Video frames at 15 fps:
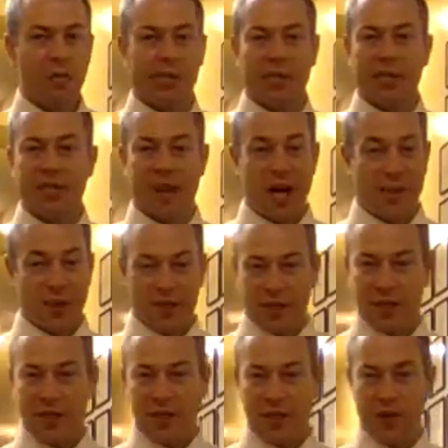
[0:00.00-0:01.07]
please comment
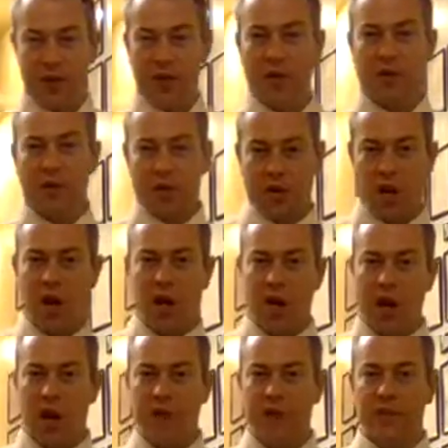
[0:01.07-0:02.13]
on this video or call
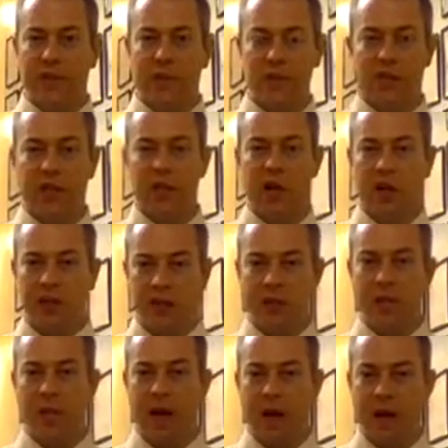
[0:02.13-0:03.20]
our office and we can talk to you
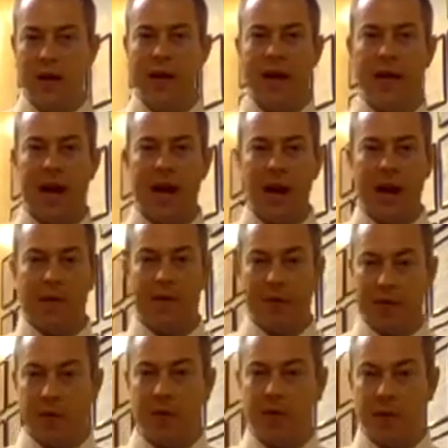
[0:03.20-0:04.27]
about if
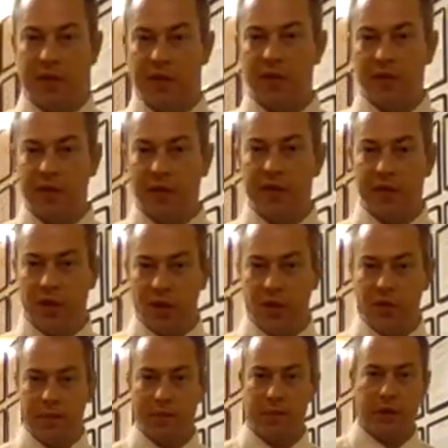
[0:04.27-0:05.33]
that would be a good fit for you.
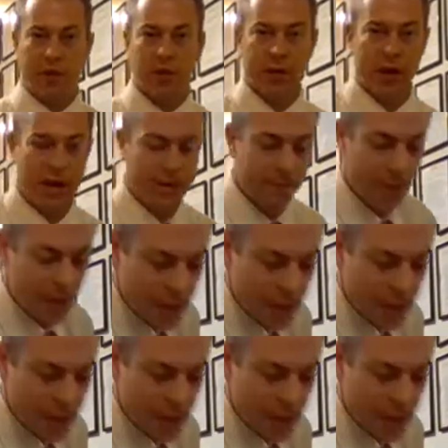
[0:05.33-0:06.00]
Okay.